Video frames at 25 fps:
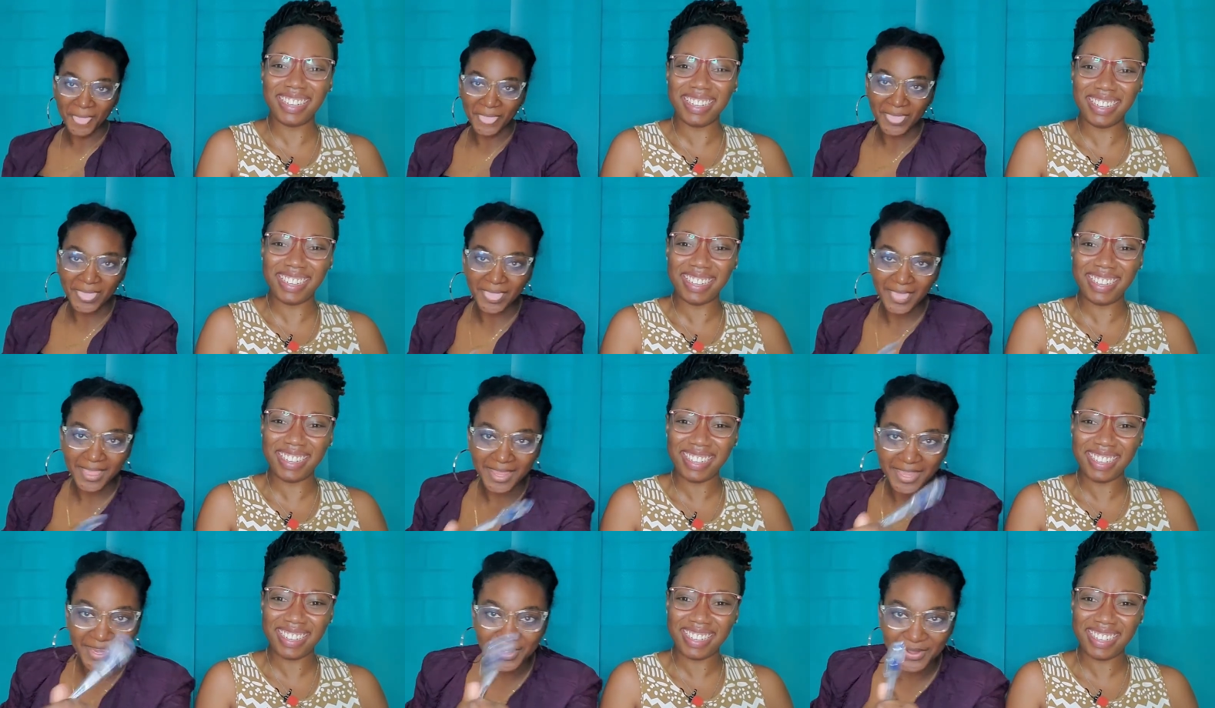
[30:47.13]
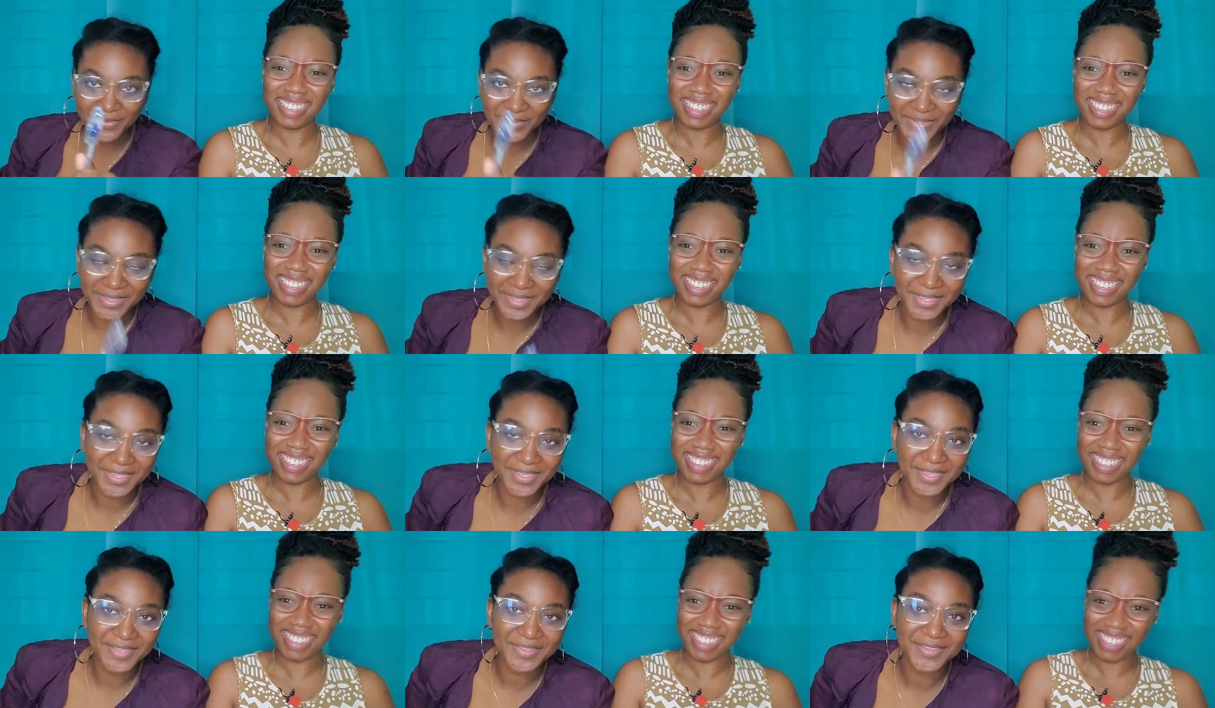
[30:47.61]
Speaker 1: anyway,
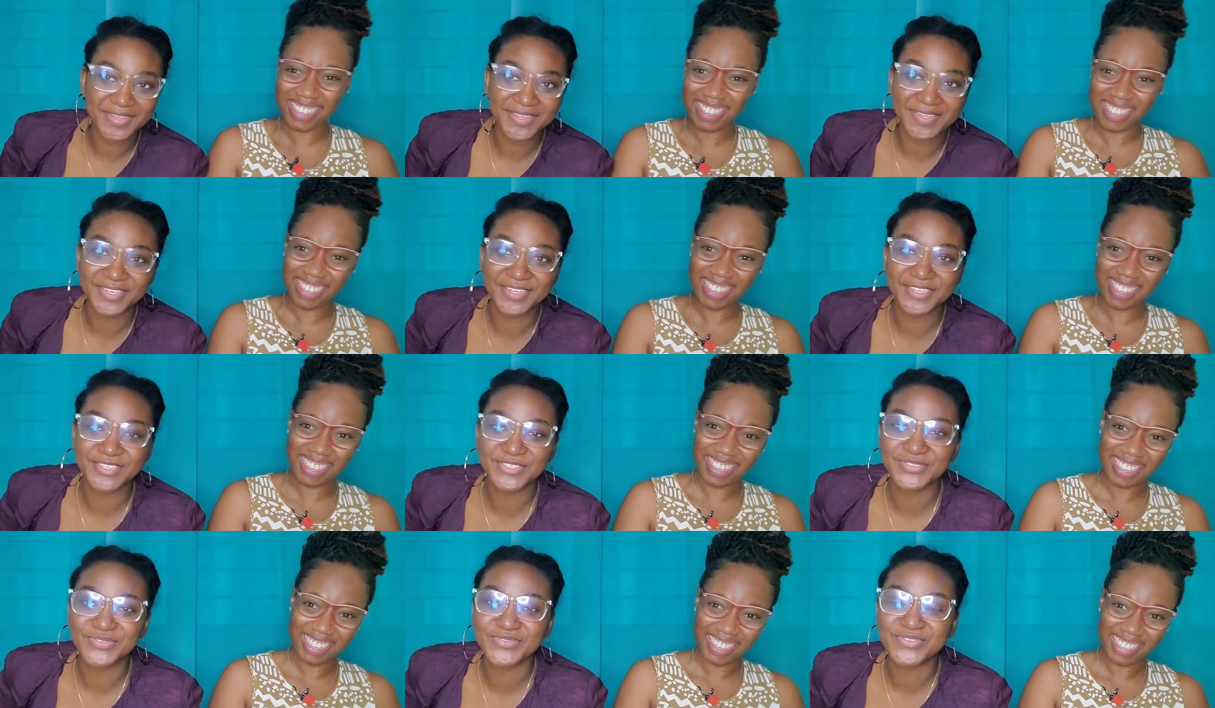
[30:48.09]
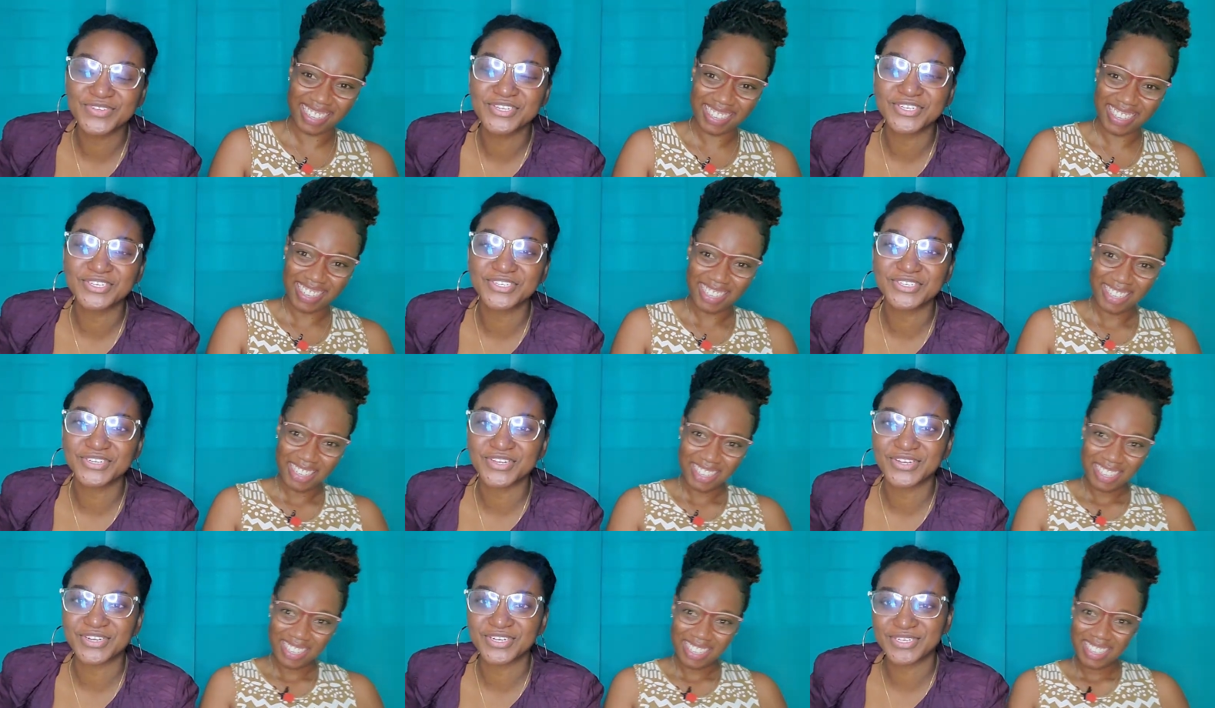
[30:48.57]
uh, this reached
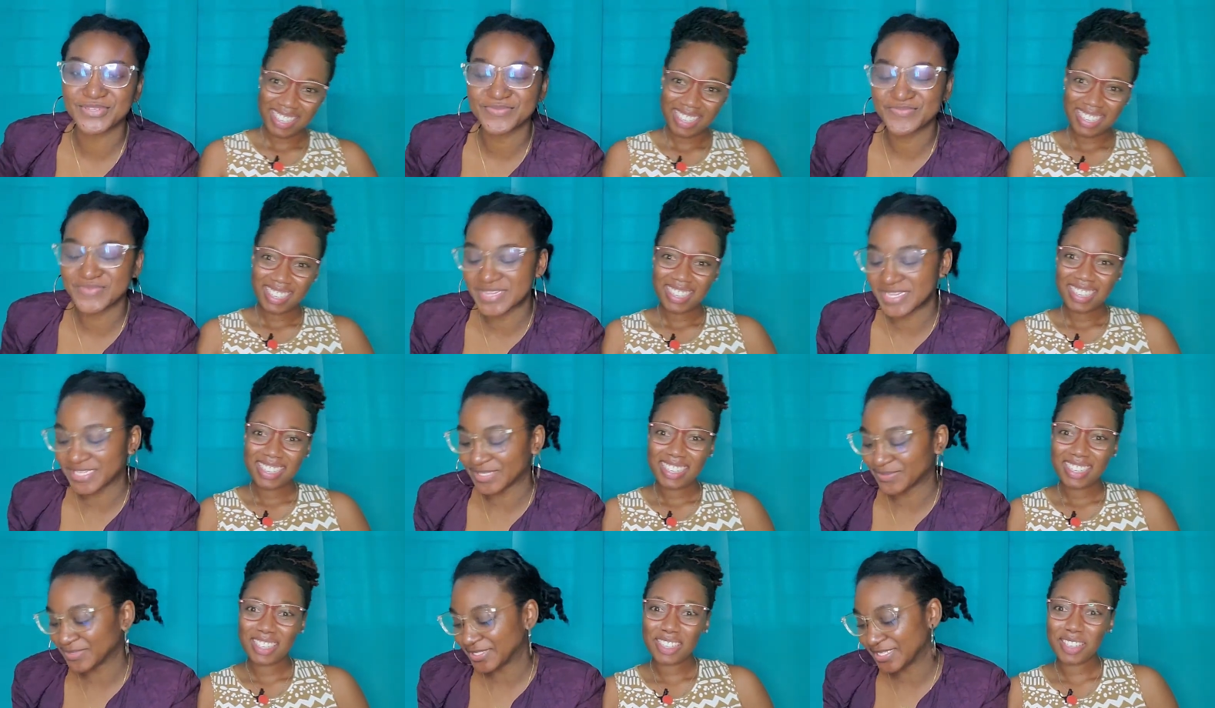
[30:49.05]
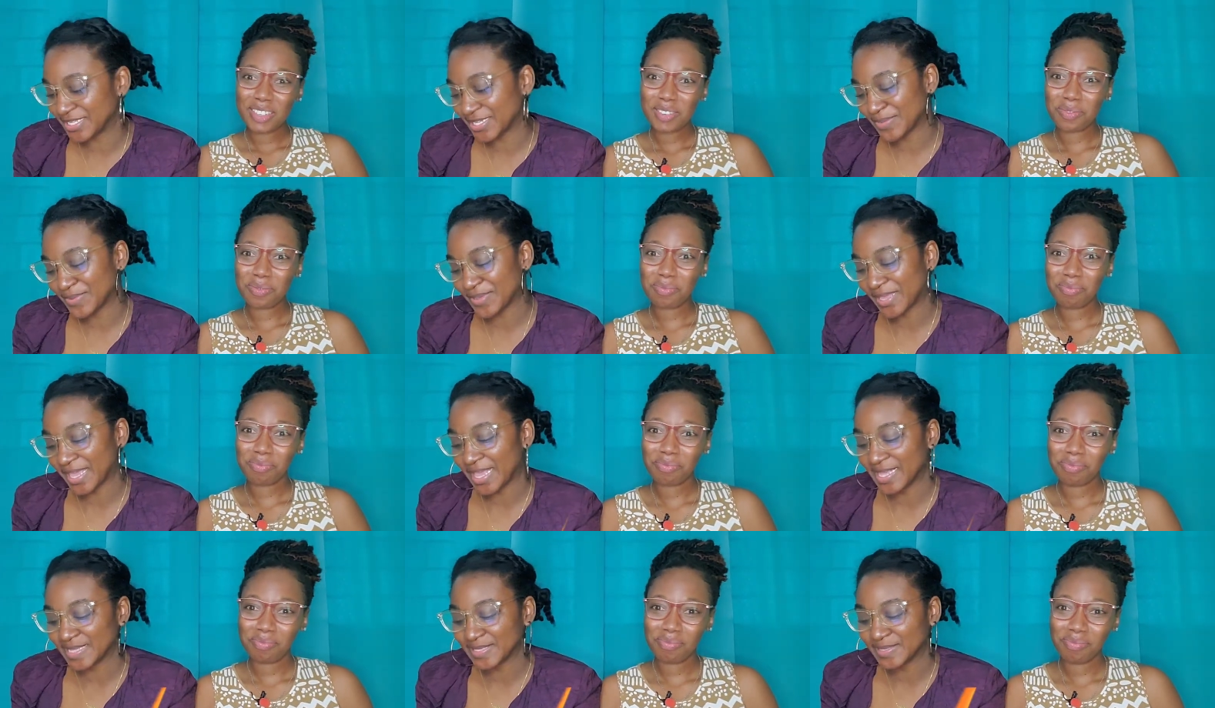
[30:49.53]
30 minutes. We think we
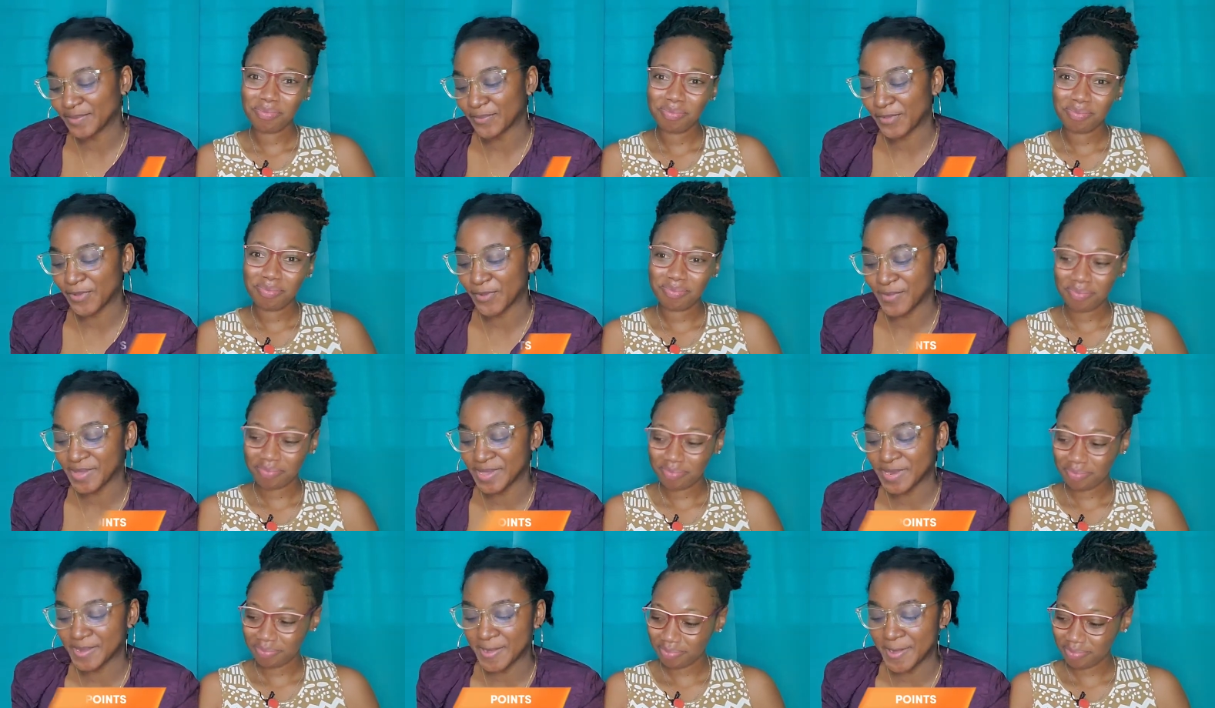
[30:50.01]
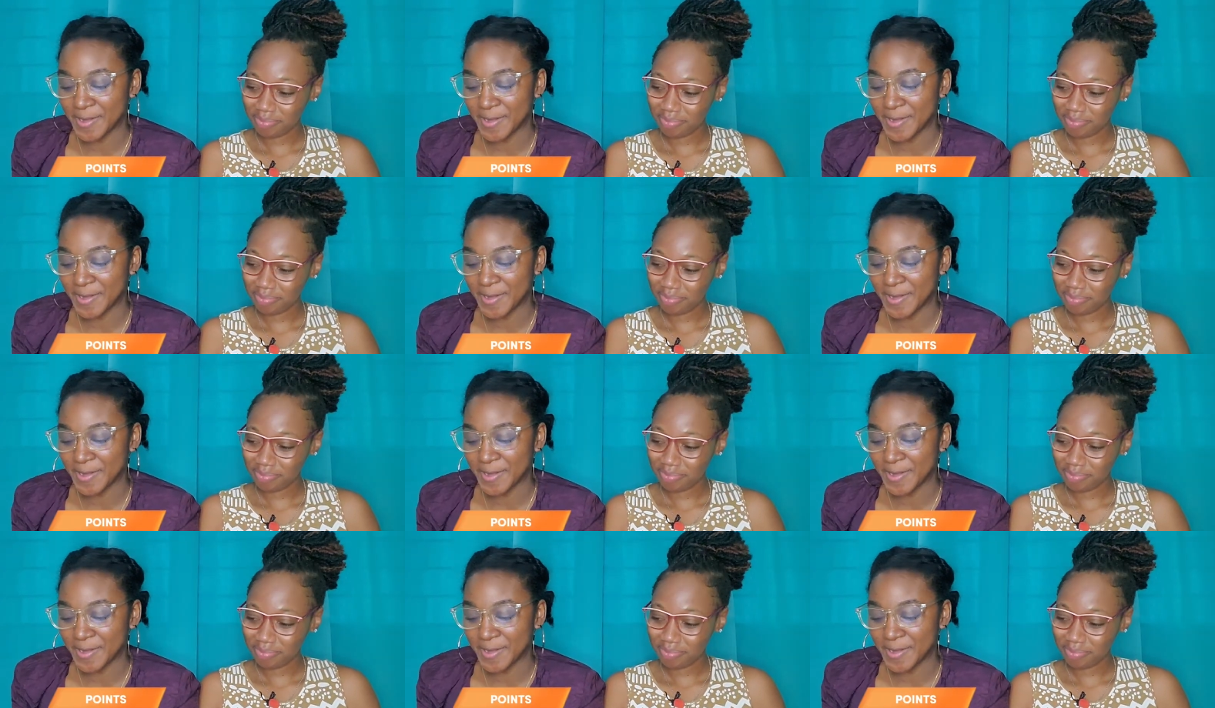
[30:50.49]
can somehow win.